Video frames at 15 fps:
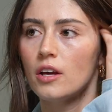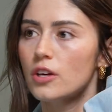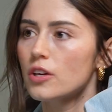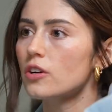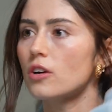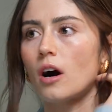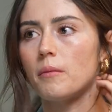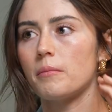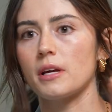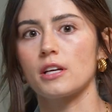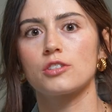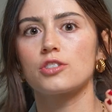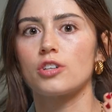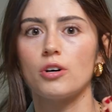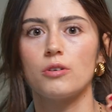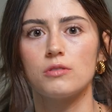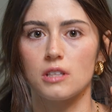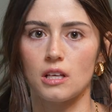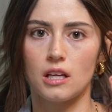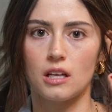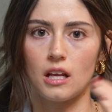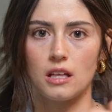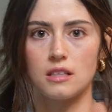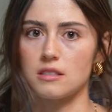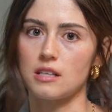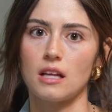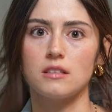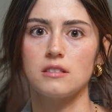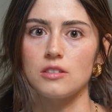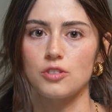you're not being chosen in
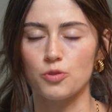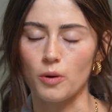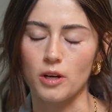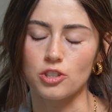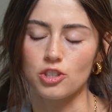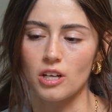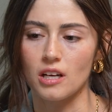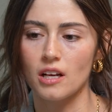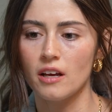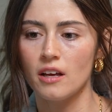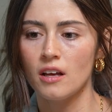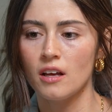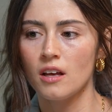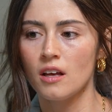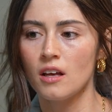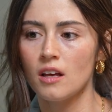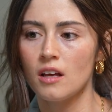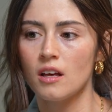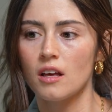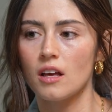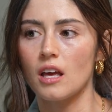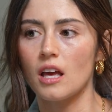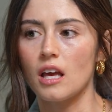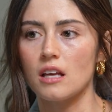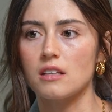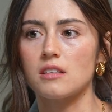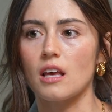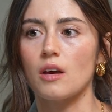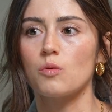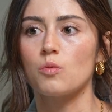said situation
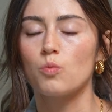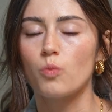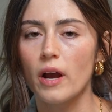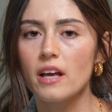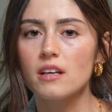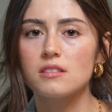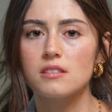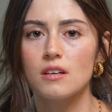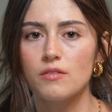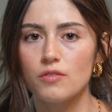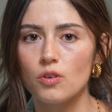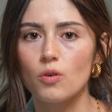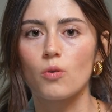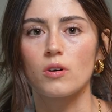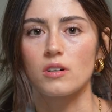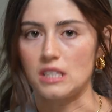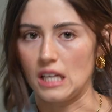is a waste of your